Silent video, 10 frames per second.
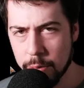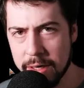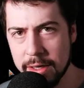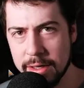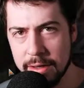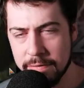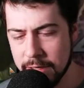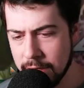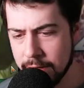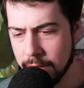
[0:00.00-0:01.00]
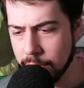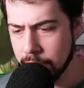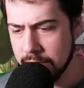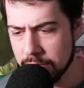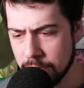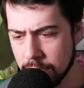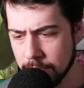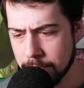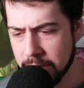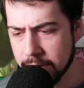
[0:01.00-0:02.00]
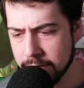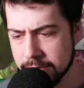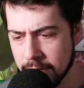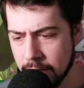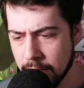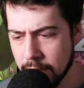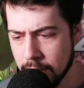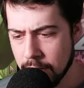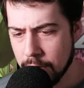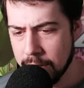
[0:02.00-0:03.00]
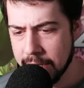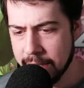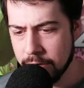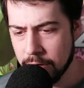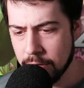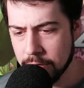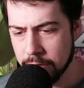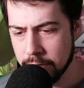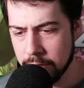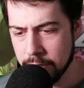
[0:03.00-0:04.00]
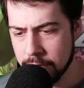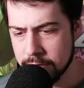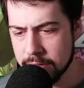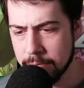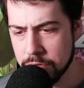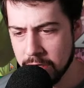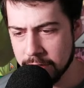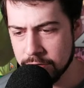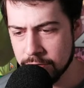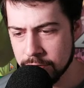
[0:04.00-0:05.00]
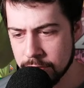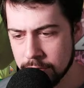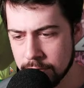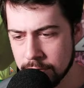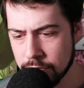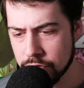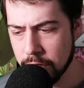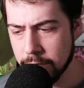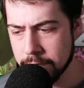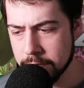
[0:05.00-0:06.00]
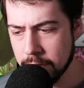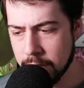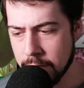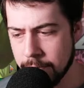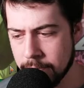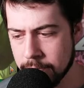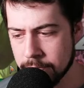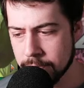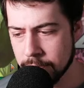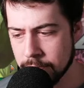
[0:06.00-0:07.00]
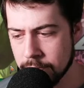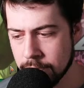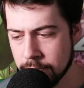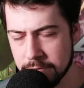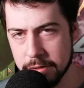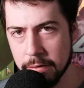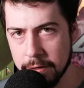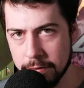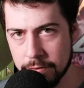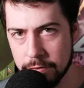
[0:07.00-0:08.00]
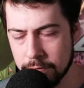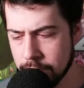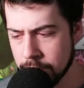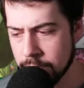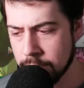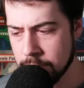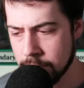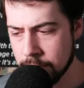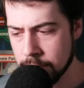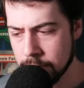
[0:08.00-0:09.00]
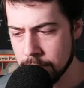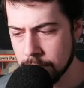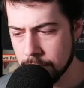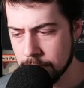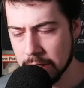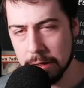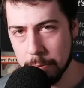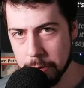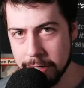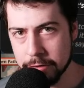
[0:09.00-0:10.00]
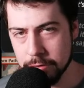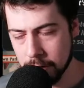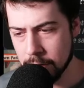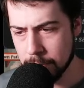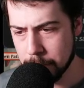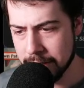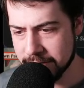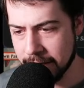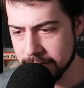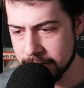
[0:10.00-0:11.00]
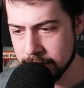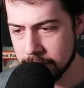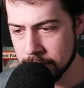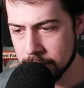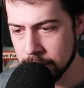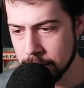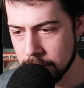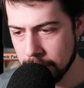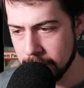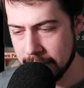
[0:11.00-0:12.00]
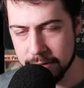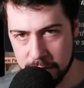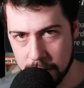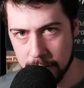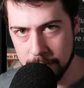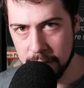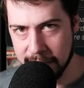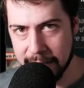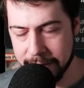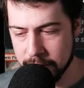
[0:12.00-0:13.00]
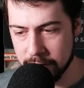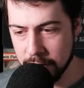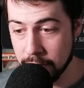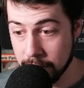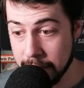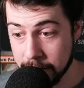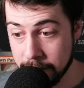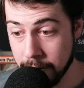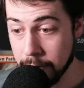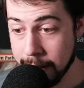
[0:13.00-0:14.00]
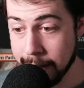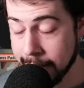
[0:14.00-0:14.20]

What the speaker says: We didn't even need the queen because we had all her subjects, serfs, servants. The little prince or princess. If that's a guy or a girl, I don't know.